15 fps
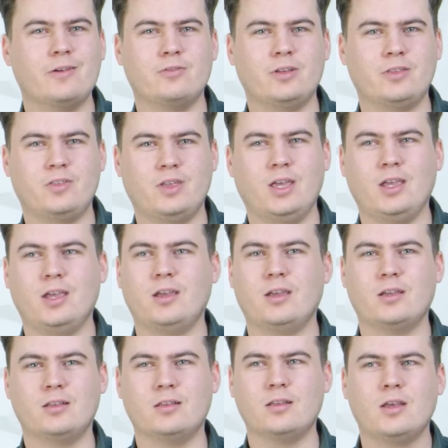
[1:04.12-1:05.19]
everything,
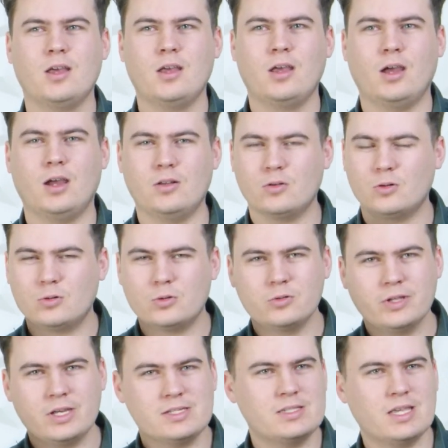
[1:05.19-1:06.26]
and all
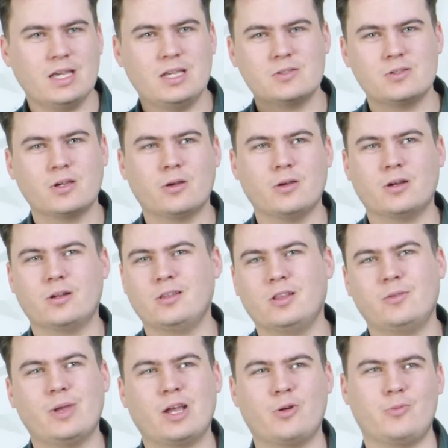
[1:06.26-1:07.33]
these things are going on in the
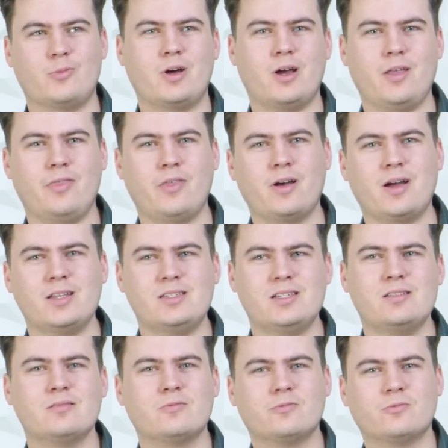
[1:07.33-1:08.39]
back of my mind that I
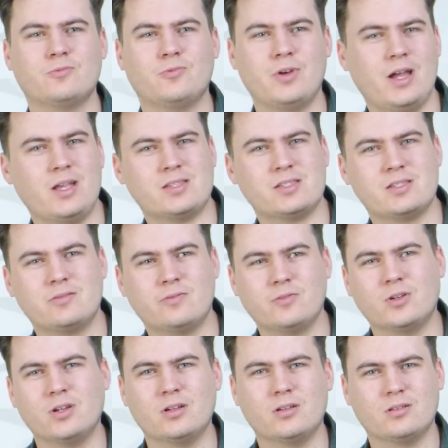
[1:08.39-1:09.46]
didn't rest
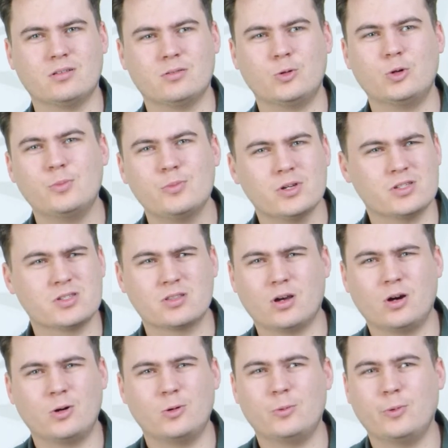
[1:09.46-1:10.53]
for almost the
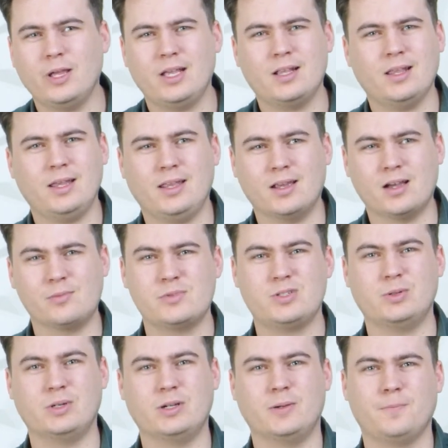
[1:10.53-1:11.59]
whole week leading up
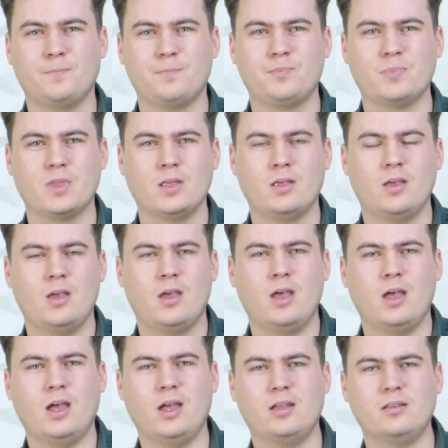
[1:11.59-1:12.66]
to it.
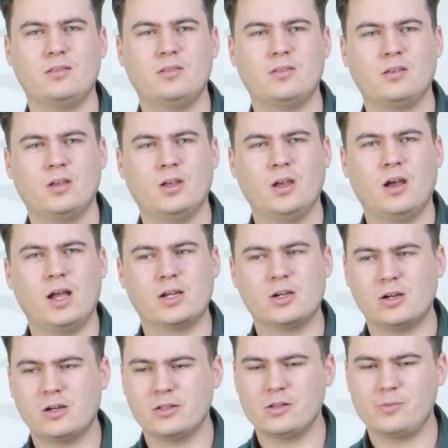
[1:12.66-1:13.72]
And I
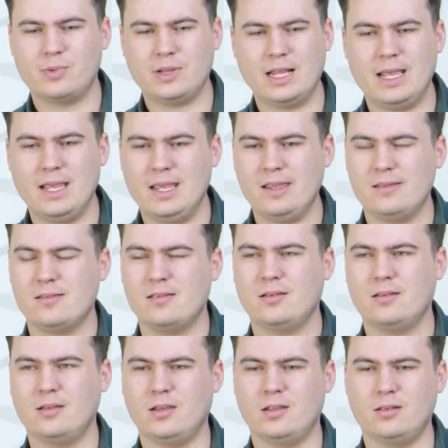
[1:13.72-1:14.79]
got on the plane
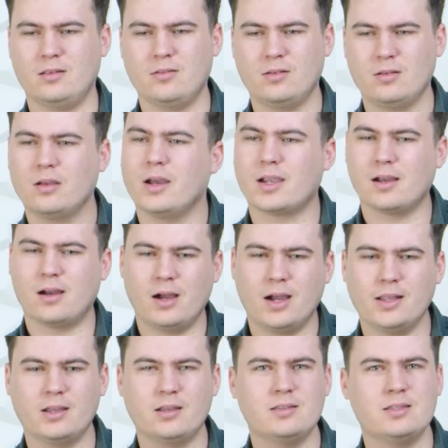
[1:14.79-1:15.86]
and I
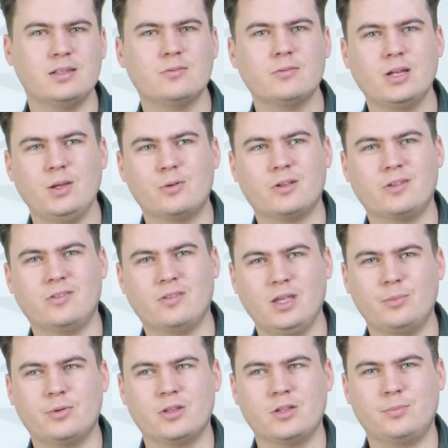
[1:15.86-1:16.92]
kind of didn't really want to
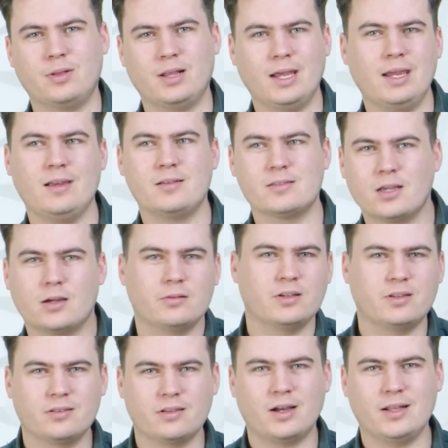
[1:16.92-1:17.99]
sleep on the plane because I was
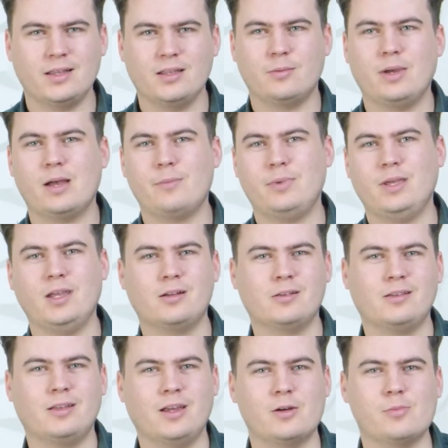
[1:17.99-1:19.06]
excited about being on
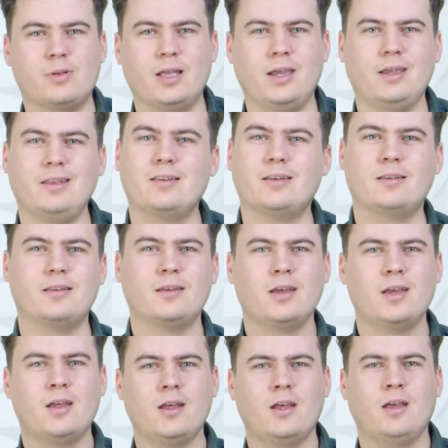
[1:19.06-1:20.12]
an airplane
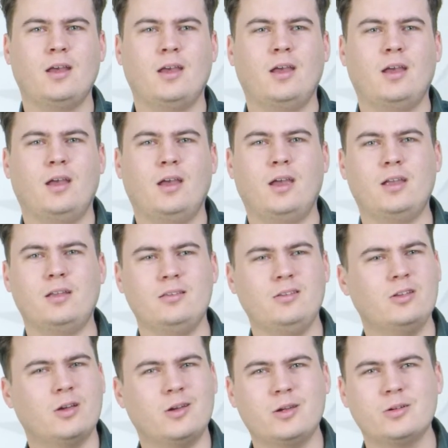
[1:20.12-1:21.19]
and
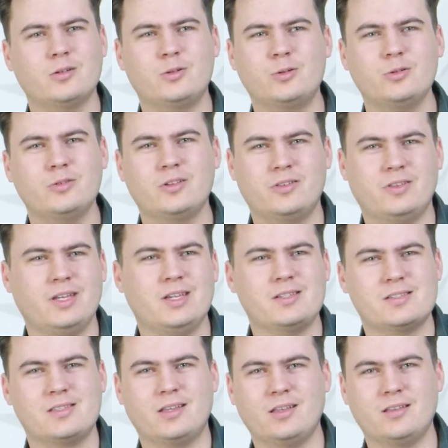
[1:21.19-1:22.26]
you know, all the
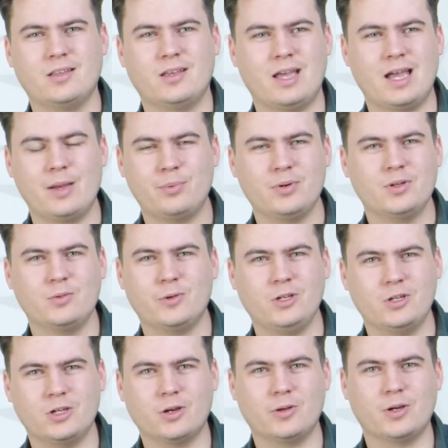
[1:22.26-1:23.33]
things that happen when
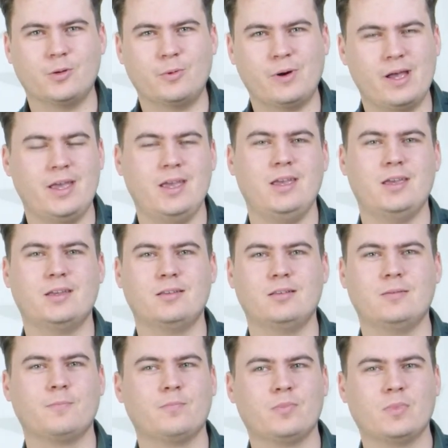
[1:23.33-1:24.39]
you're going away.
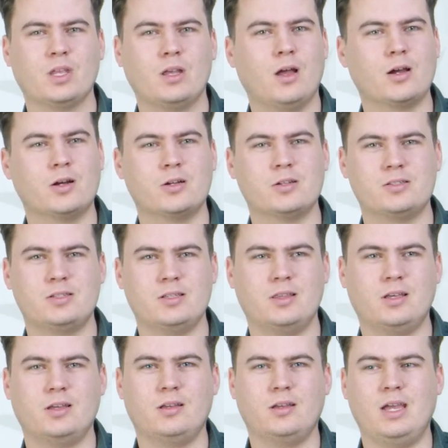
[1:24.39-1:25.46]
And I got to
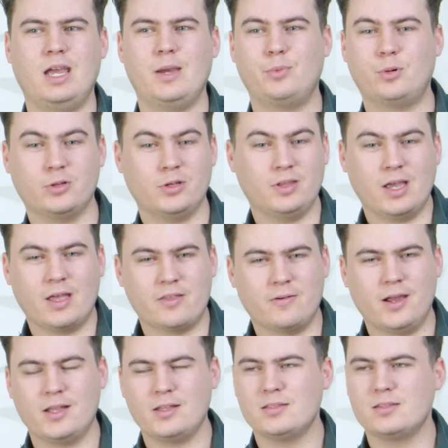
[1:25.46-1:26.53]
the airport at the other
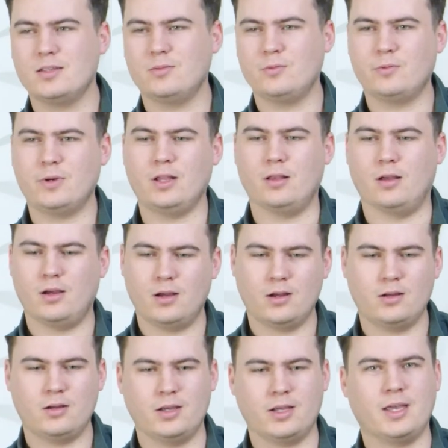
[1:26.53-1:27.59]
end and went,
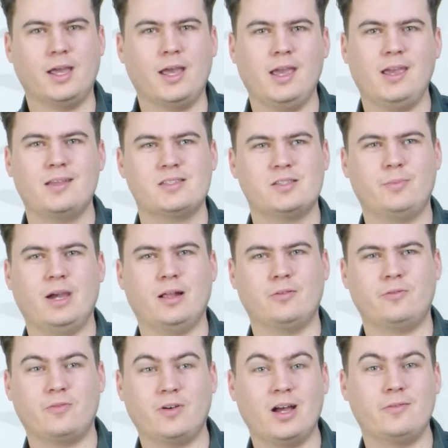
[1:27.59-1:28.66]
okay, it's about a
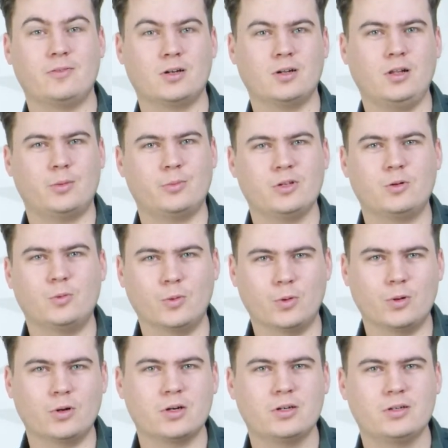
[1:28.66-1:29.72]
5 kilometer
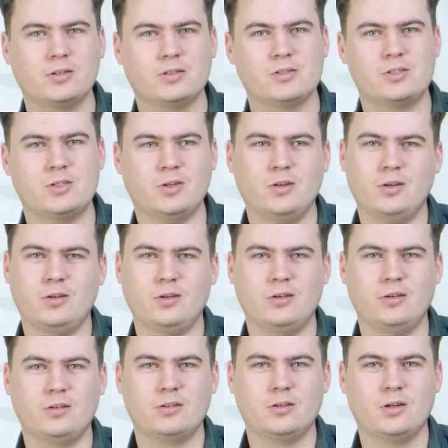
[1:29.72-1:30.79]
walk
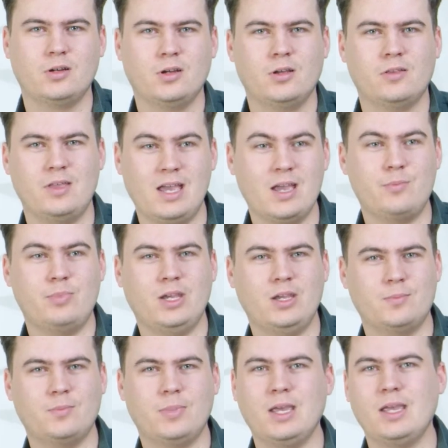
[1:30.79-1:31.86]
to the
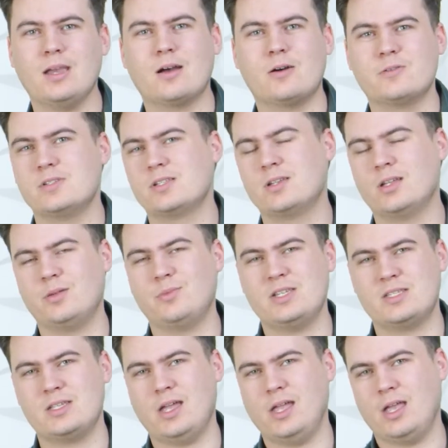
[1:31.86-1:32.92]
Airbnb I was going to be
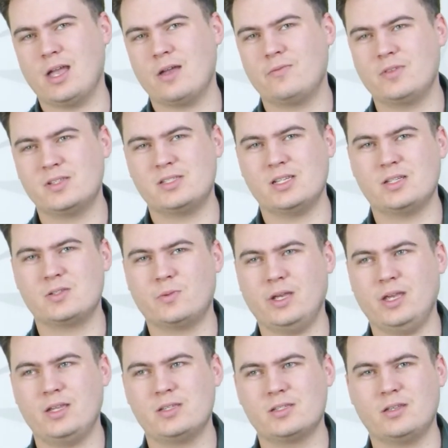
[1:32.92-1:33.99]
staying at for the 6
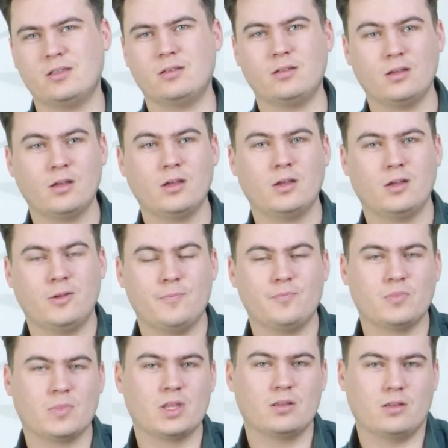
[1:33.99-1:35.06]
weeks. And
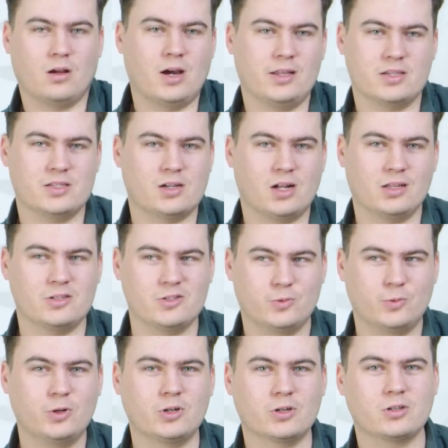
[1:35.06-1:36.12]
I decided to
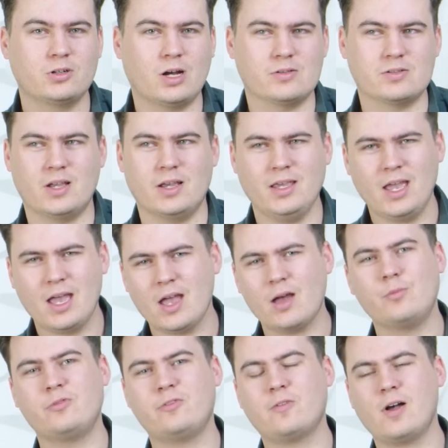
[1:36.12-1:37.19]
walk. I was like, yeah,
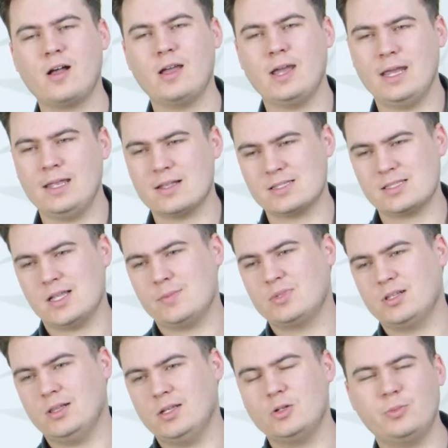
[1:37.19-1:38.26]
I'm fine. I slept a
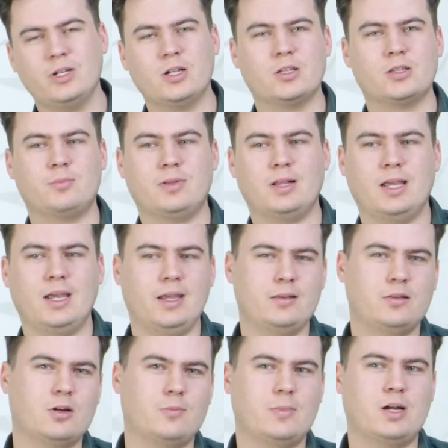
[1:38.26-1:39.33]
little bit on the
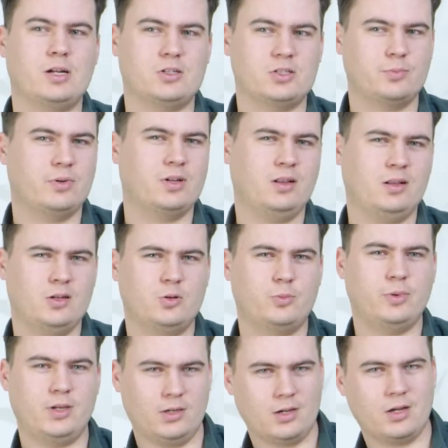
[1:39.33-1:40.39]
plane, not much, but a little
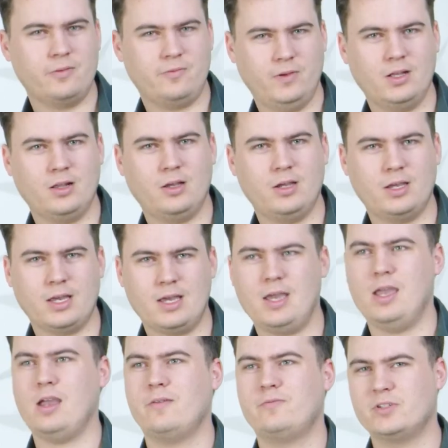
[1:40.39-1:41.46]
bit. I feel
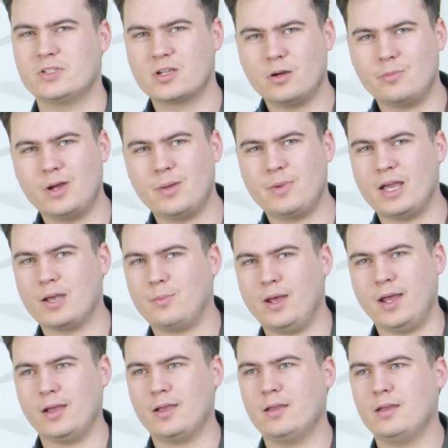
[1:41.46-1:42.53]
okay. I've just got my
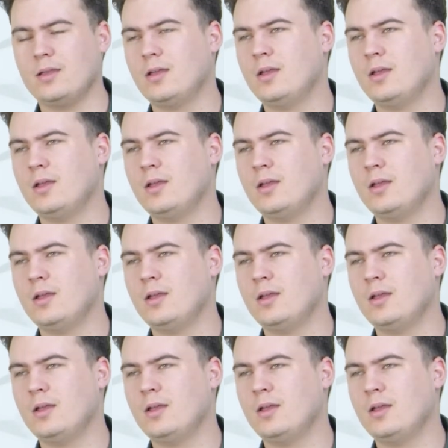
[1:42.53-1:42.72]
backpack.